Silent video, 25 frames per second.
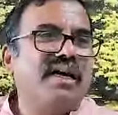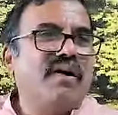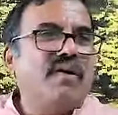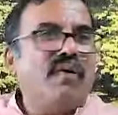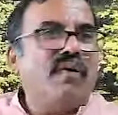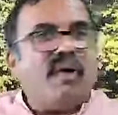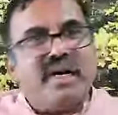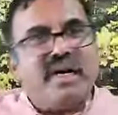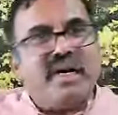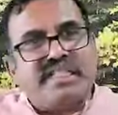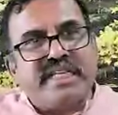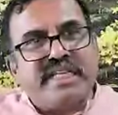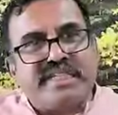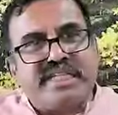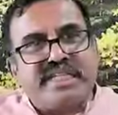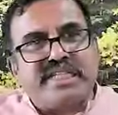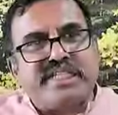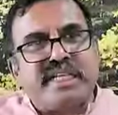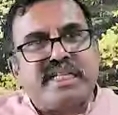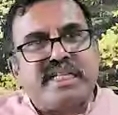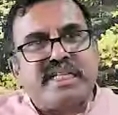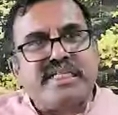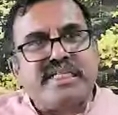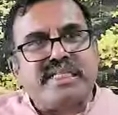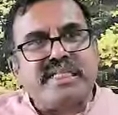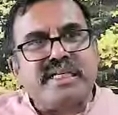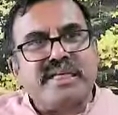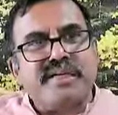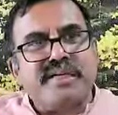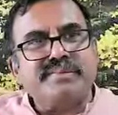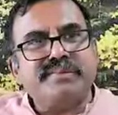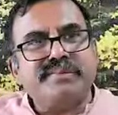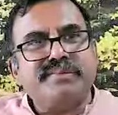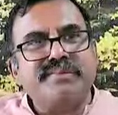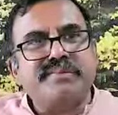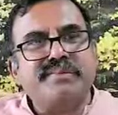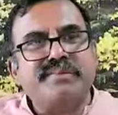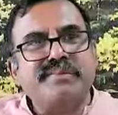What is existence?
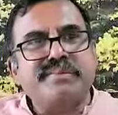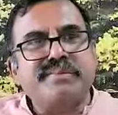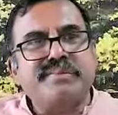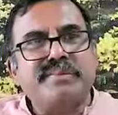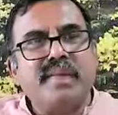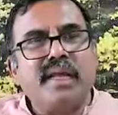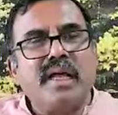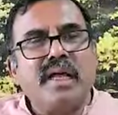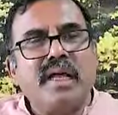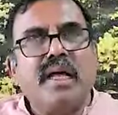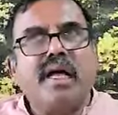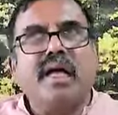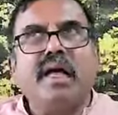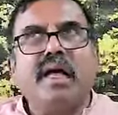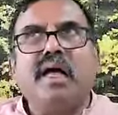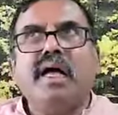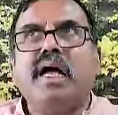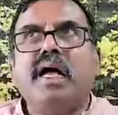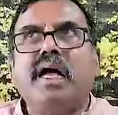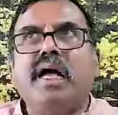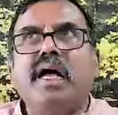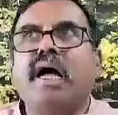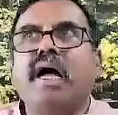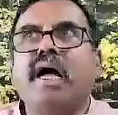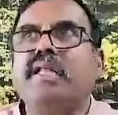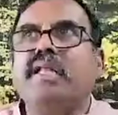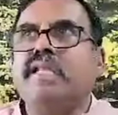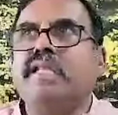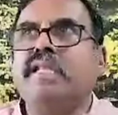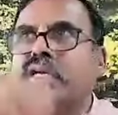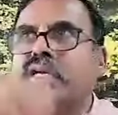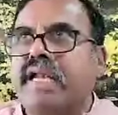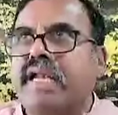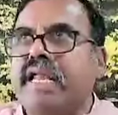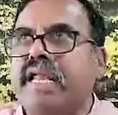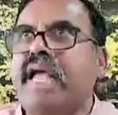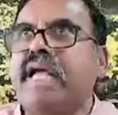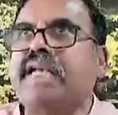The
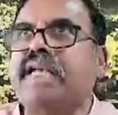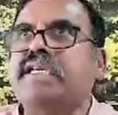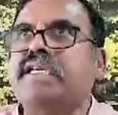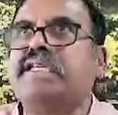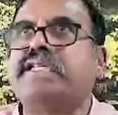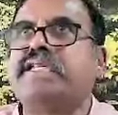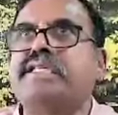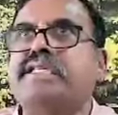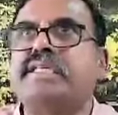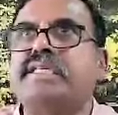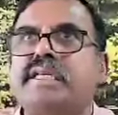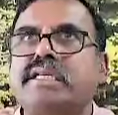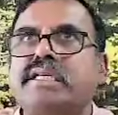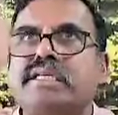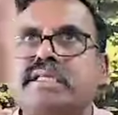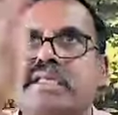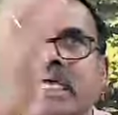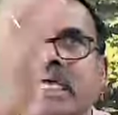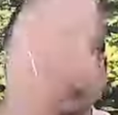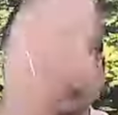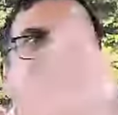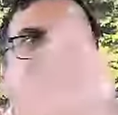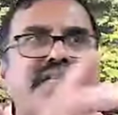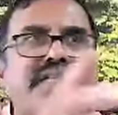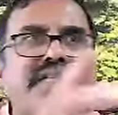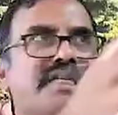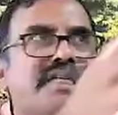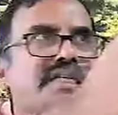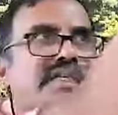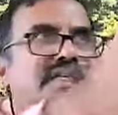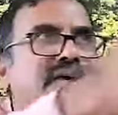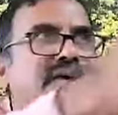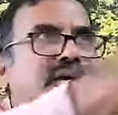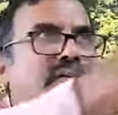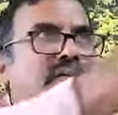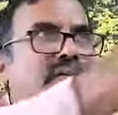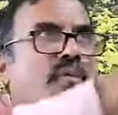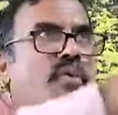tree exists, sun exists,
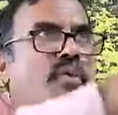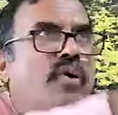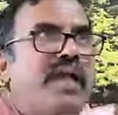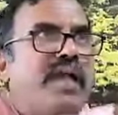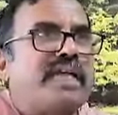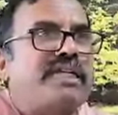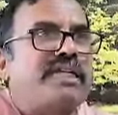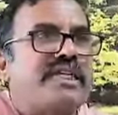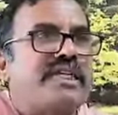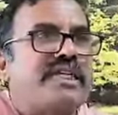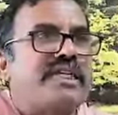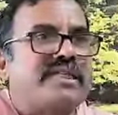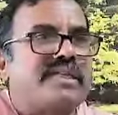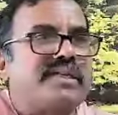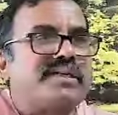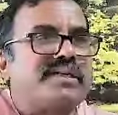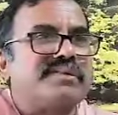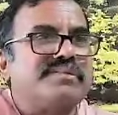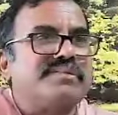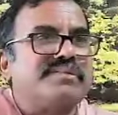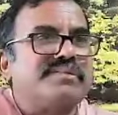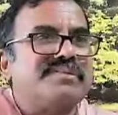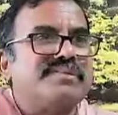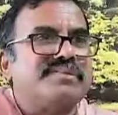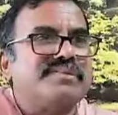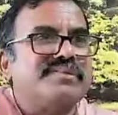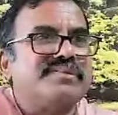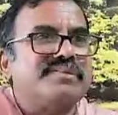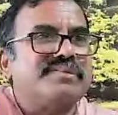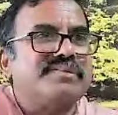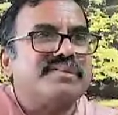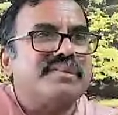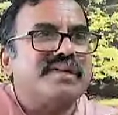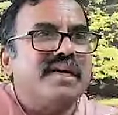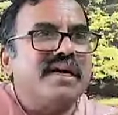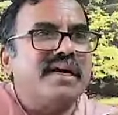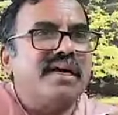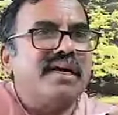moon exists.
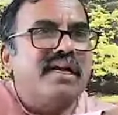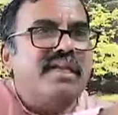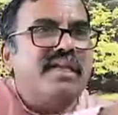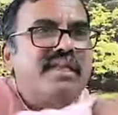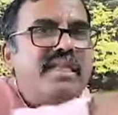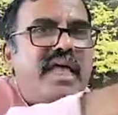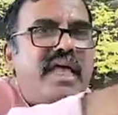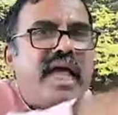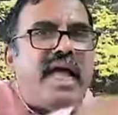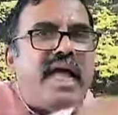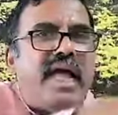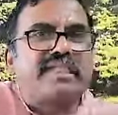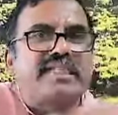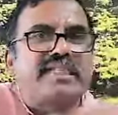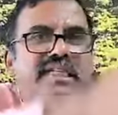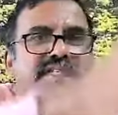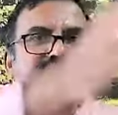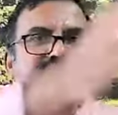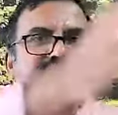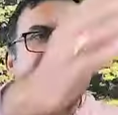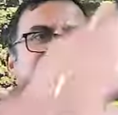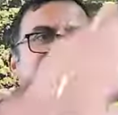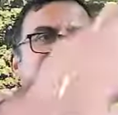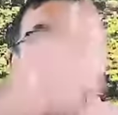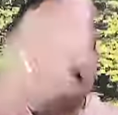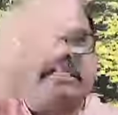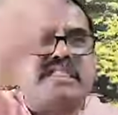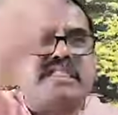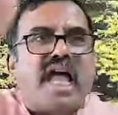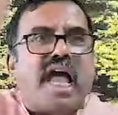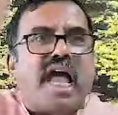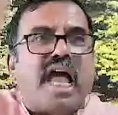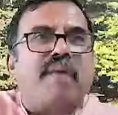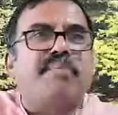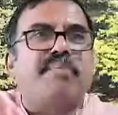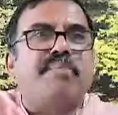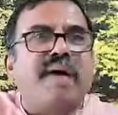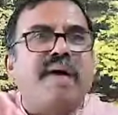The existence is
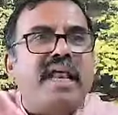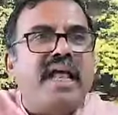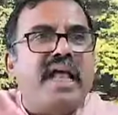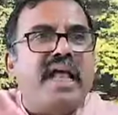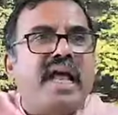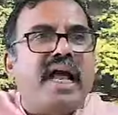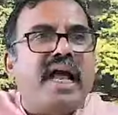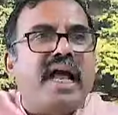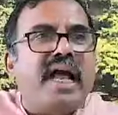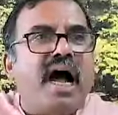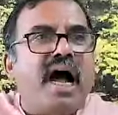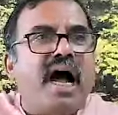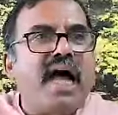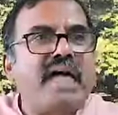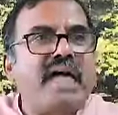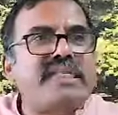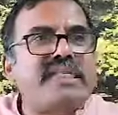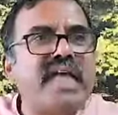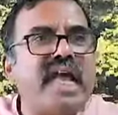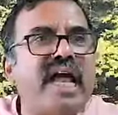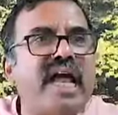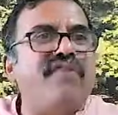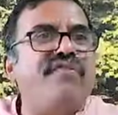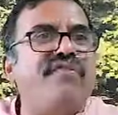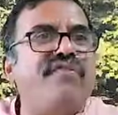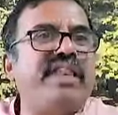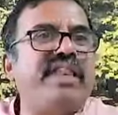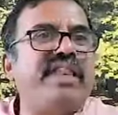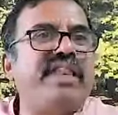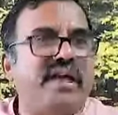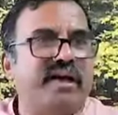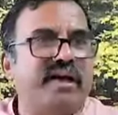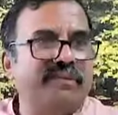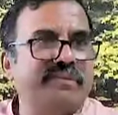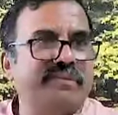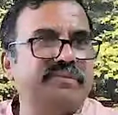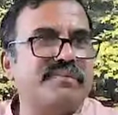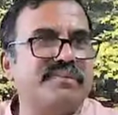appearing as
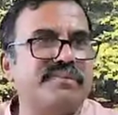everything.